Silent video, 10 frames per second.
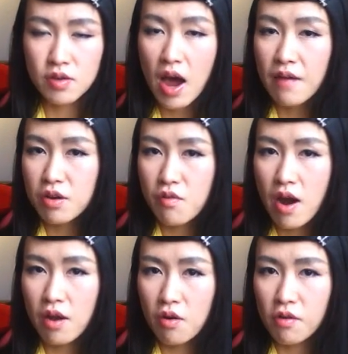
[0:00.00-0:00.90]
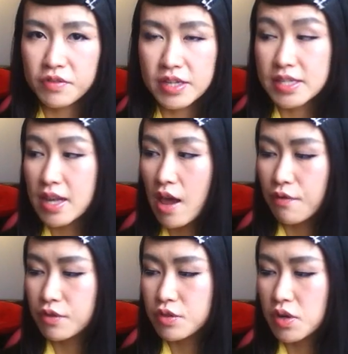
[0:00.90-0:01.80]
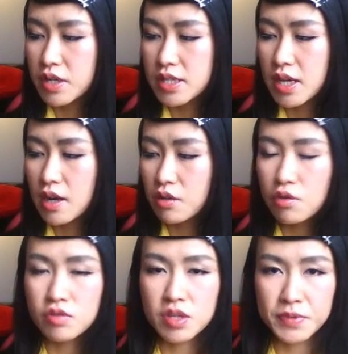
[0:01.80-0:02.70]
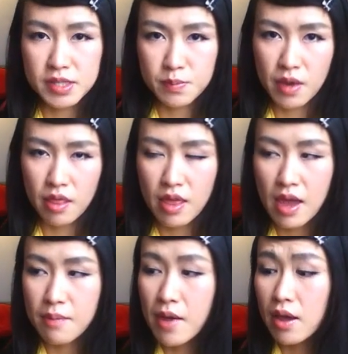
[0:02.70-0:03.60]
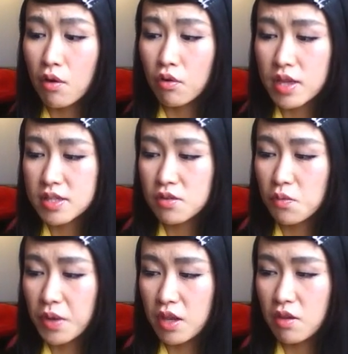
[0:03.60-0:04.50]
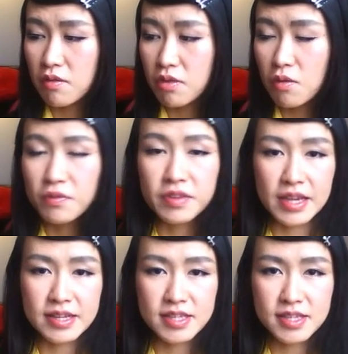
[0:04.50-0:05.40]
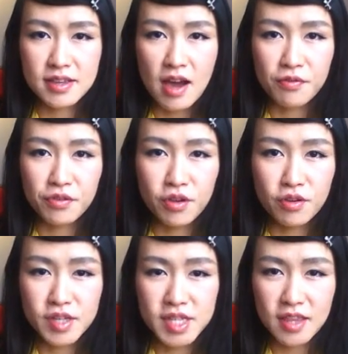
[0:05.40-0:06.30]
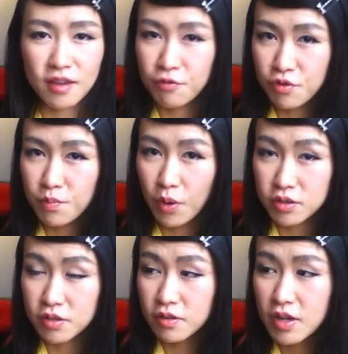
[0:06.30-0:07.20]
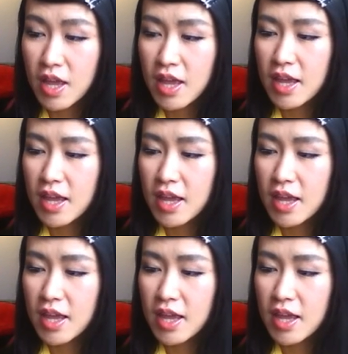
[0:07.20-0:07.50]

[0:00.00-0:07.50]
So I have quite a lot of this left, so I decided to use up this month. And my honest opinion of this after using the full bottle